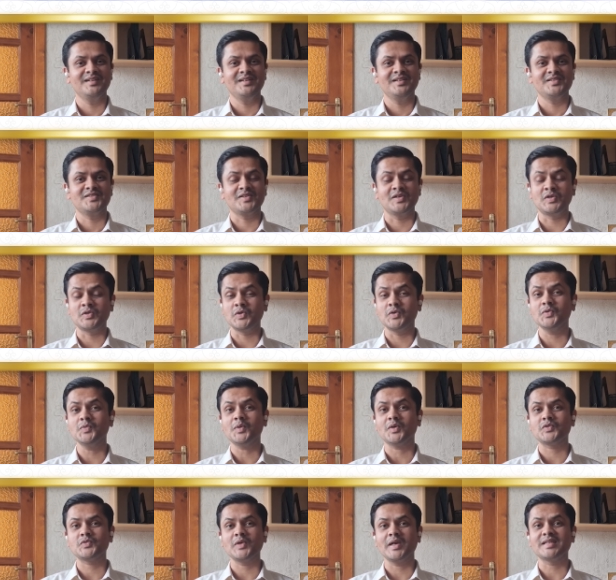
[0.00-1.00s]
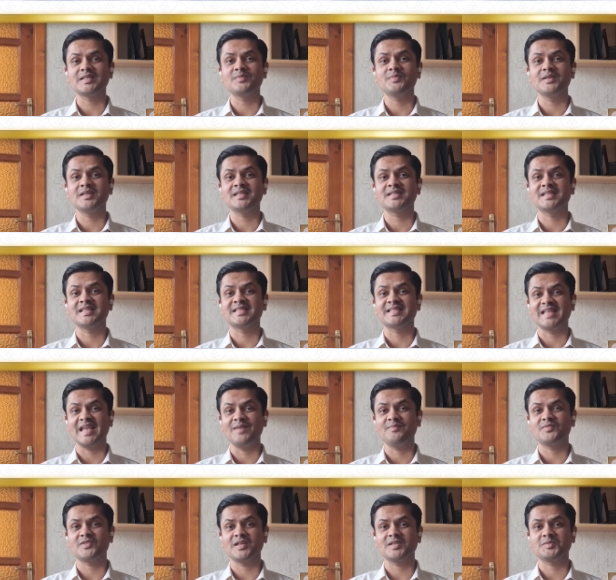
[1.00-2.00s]
So do you want to experience the
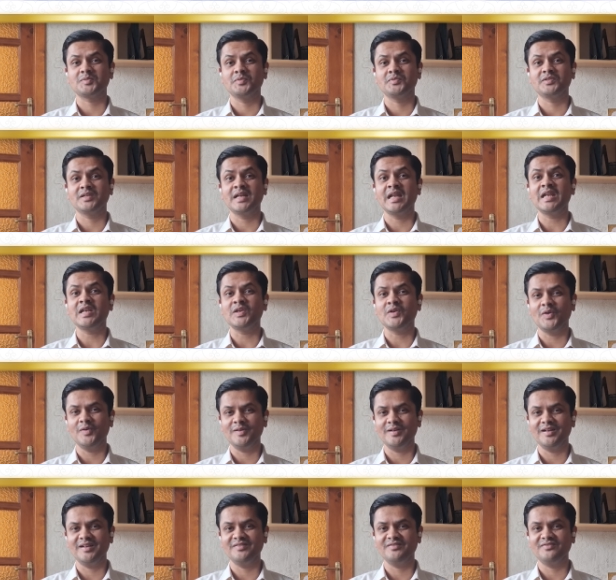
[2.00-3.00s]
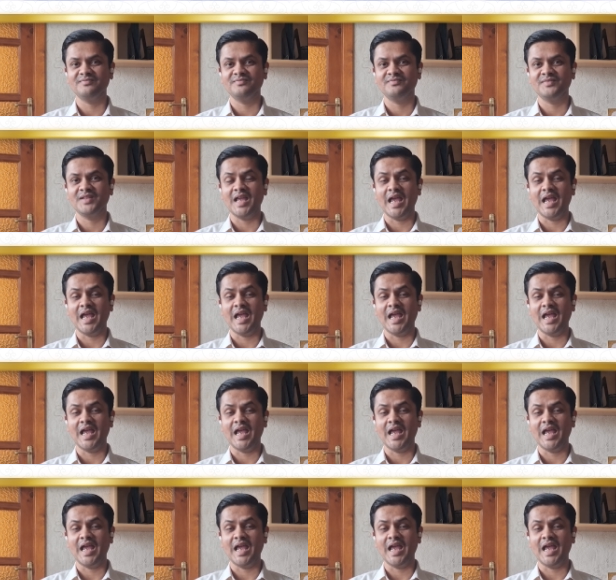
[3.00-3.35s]
same transformation in your life?